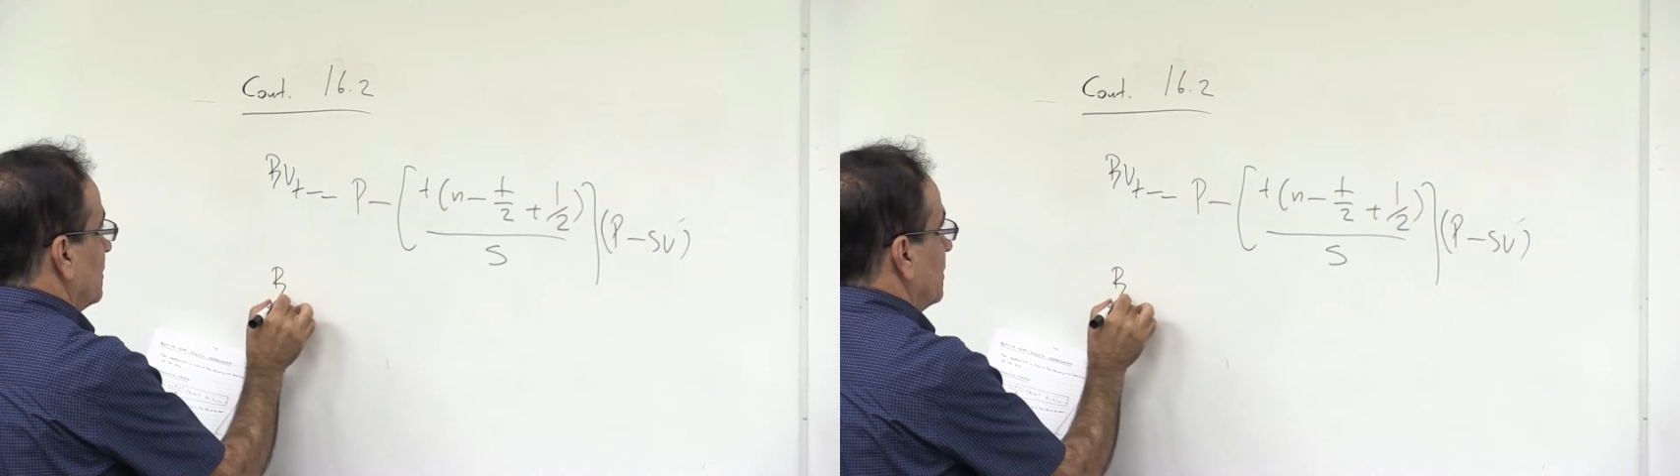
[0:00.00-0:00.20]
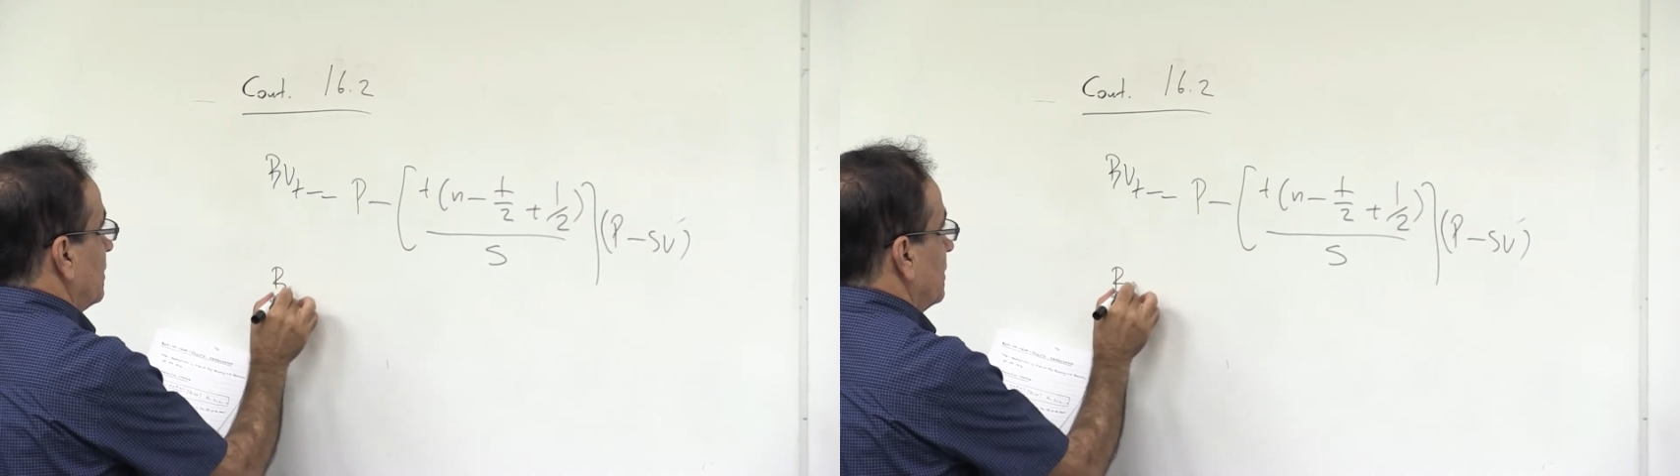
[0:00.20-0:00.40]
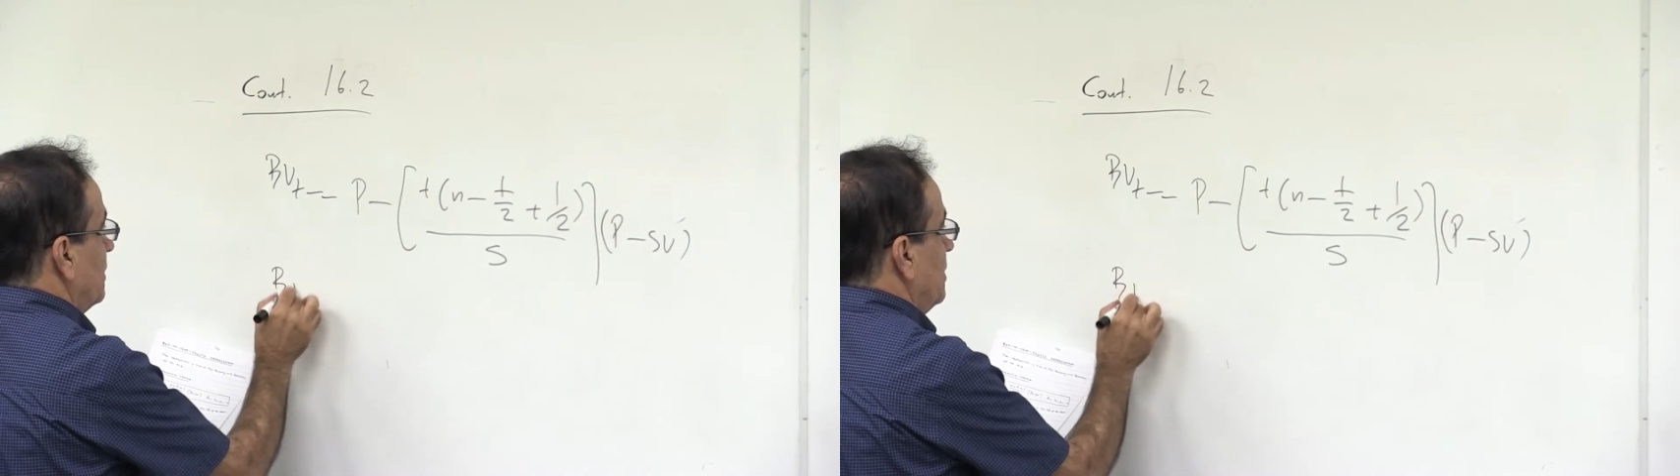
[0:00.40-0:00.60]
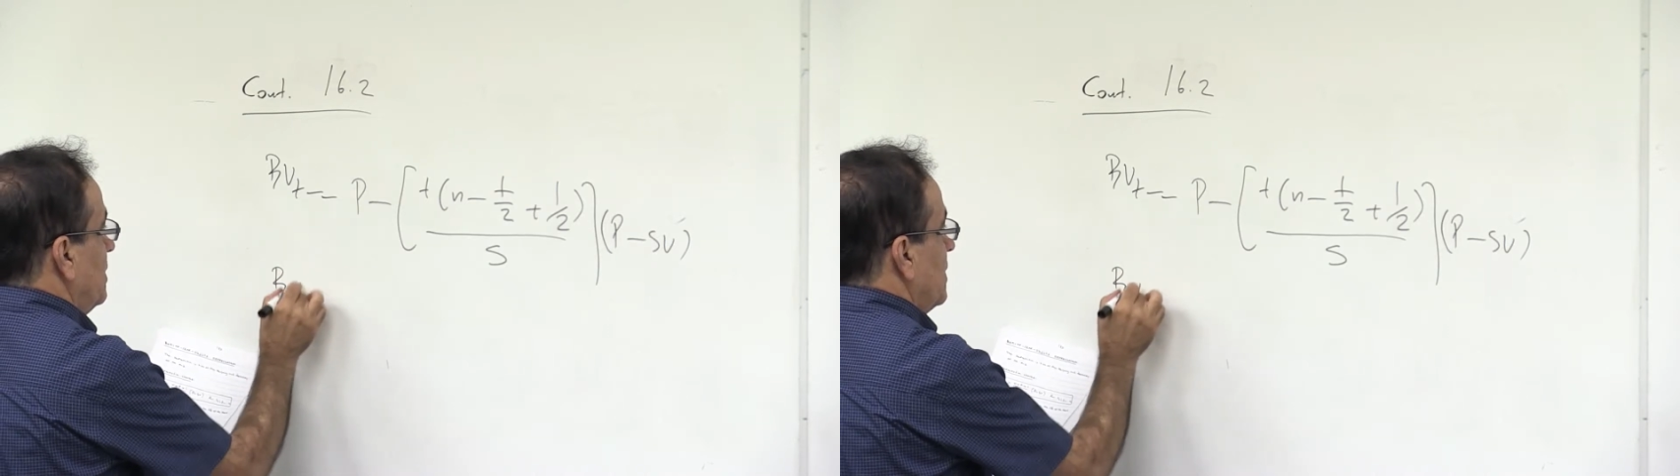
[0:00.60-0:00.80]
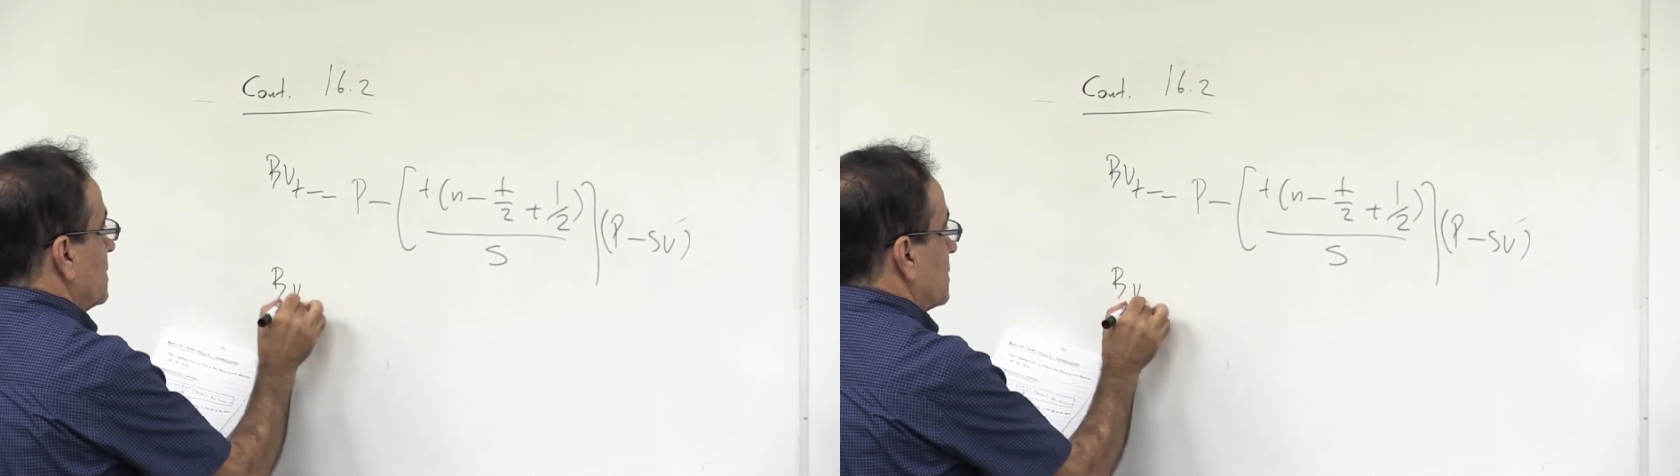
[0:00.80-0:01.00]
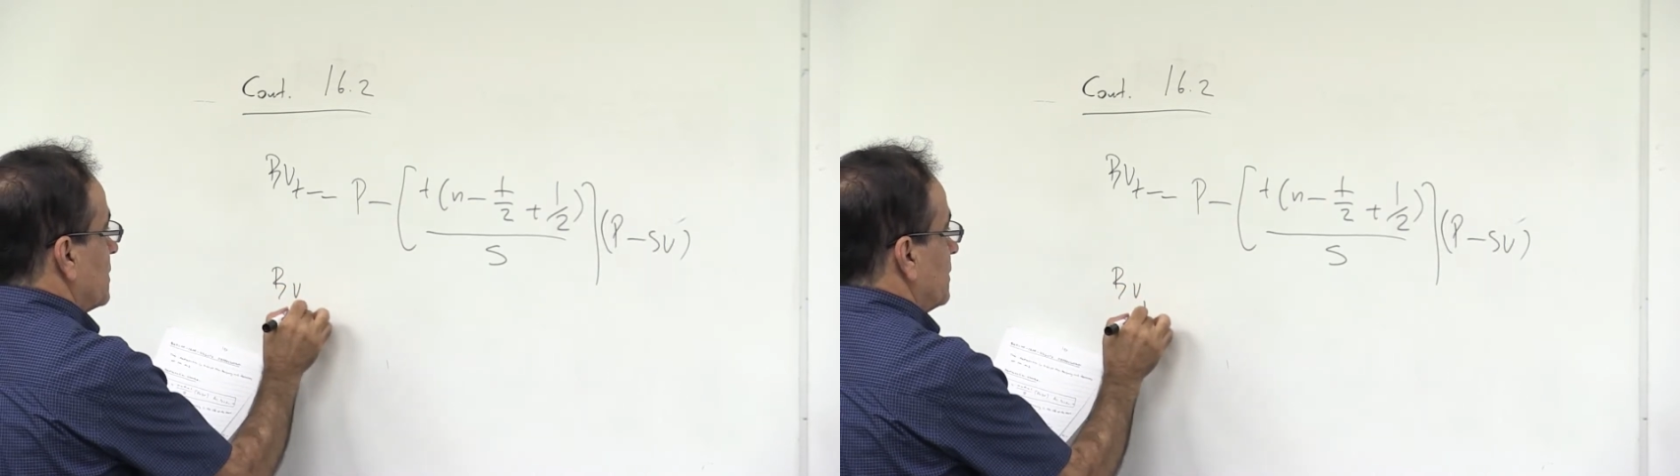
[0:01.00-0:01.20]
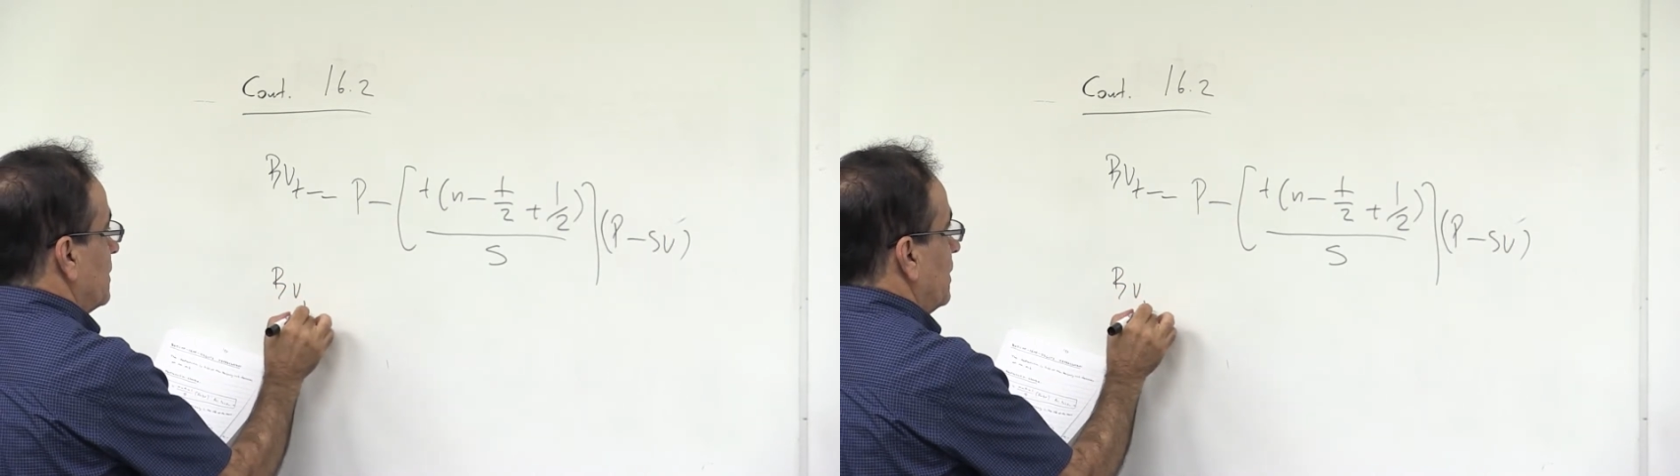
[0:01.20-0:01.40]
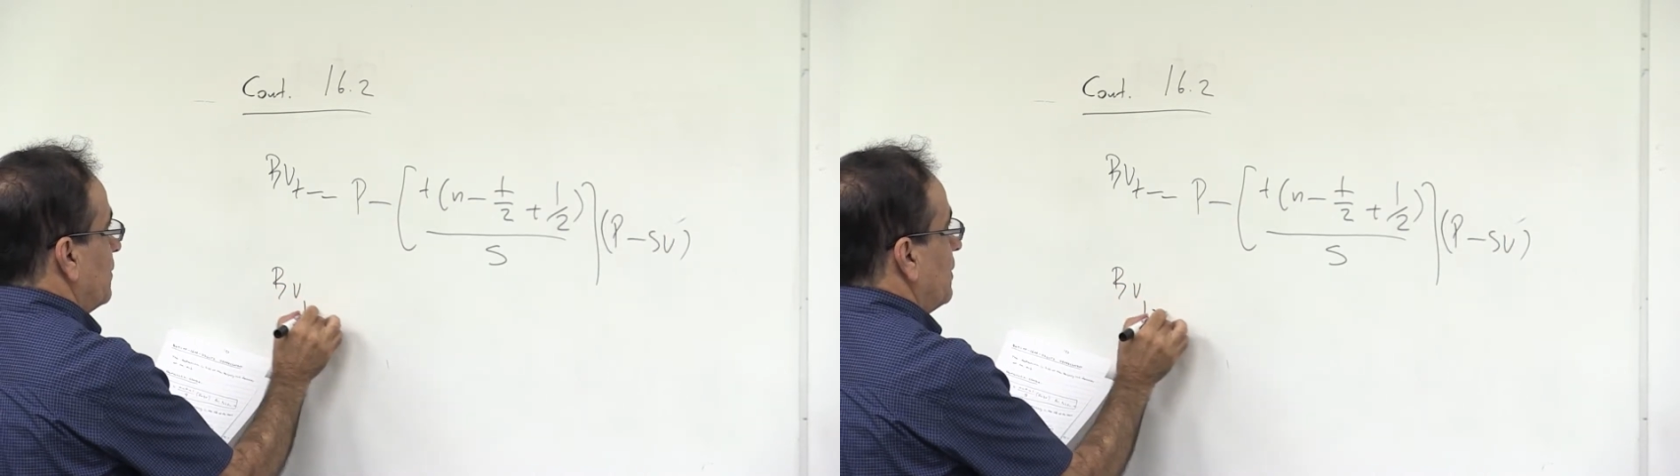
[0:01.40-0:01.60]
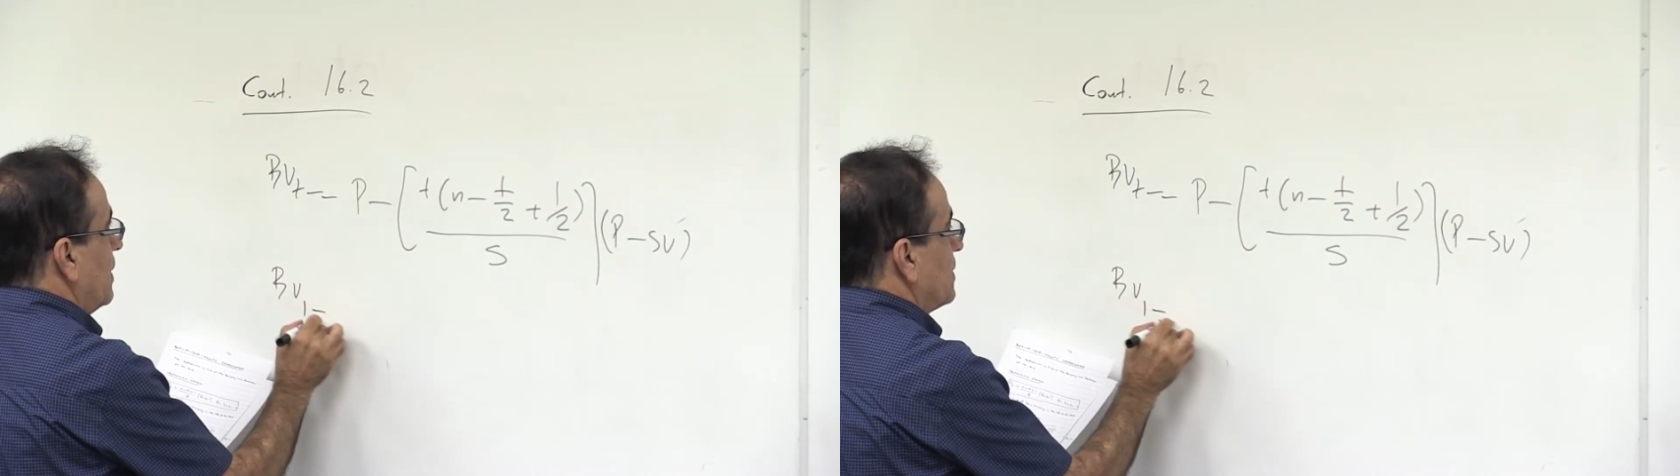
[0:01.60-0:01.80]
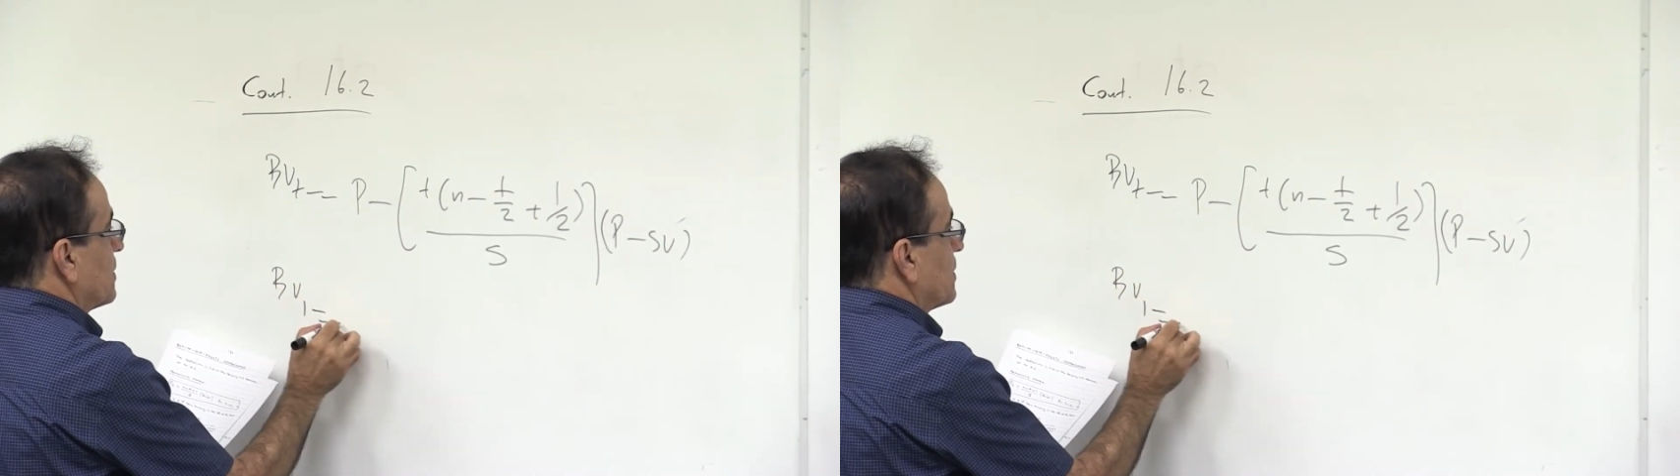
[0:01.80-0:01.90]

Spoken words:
of the year. So year 1 is